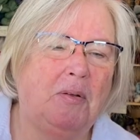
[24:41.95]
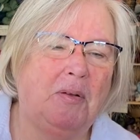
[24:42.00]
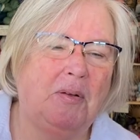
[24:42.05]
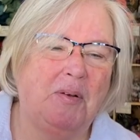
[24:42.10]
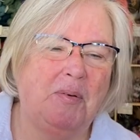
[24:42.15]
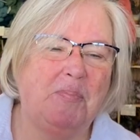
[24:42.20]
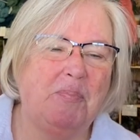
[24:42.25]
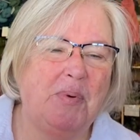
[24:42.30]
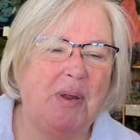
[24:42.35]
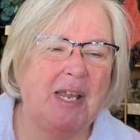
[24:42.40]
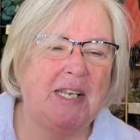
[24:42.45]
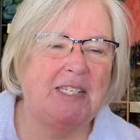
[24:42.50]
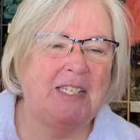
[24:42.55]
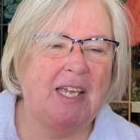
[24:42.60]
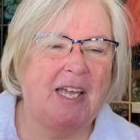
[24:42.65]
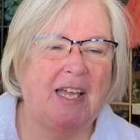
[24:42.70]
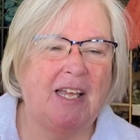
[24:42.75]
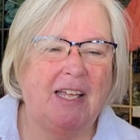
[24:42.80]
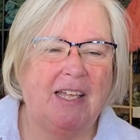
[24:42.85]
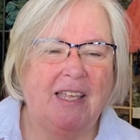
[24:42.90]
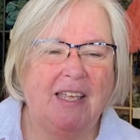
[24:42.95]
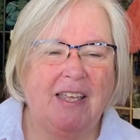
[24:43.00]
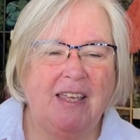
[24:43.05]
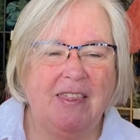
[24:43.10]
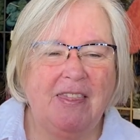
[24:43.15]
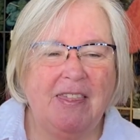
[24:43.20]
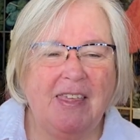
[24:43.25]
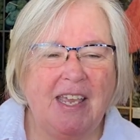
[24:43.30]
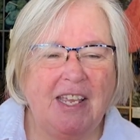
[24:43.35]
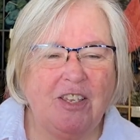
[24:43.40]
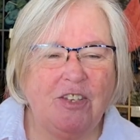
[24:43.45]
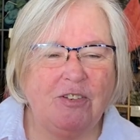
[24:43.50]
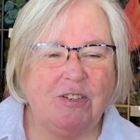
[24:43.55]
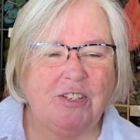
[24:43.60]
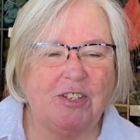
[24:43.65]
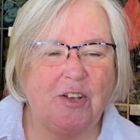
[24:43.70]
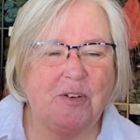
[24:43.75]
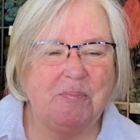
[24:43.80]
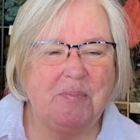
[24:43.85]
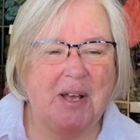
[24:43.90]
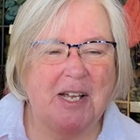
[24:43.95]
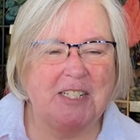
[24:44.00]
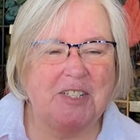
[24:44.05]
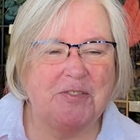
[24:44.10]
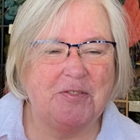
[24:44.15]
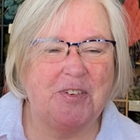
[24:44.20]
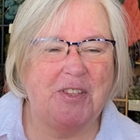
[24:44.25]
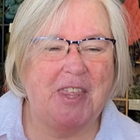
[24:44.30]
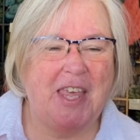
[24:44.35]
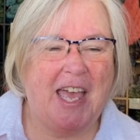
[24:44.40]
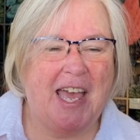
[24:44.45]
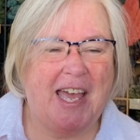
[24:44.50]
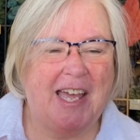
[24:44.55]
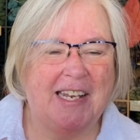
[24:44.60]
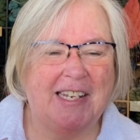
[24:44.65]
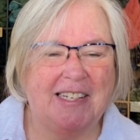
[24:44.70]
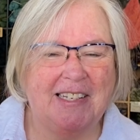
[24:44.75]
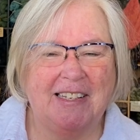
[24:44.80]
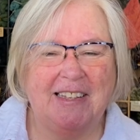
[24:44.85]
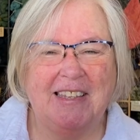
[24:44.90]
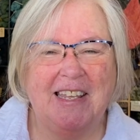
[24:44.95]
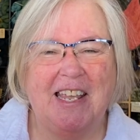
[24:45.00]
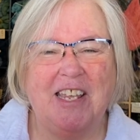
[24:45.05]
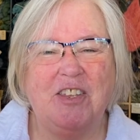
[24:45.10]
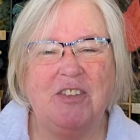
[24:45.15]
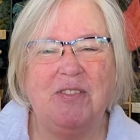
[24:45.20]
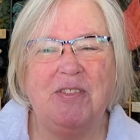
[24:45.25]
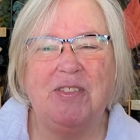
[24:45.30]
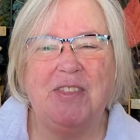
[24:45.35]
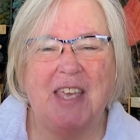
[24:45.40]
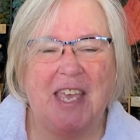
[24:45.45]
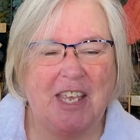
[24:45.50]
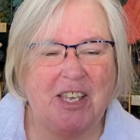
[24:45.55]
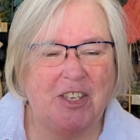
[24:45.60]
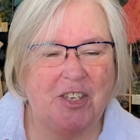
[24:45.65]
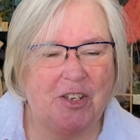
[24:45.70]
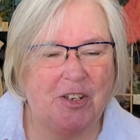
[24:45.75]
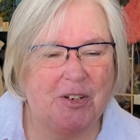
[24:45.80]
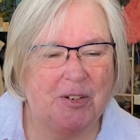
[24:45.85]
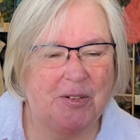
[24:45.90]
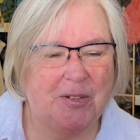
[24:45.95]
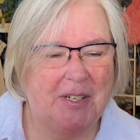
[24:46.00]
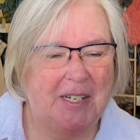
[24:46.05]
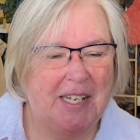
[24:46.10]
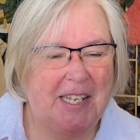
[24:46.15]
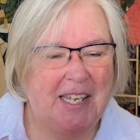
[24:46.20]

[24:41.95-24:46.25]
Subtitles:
Oh, Brenda, thank you so much for that. Thank you, thank you.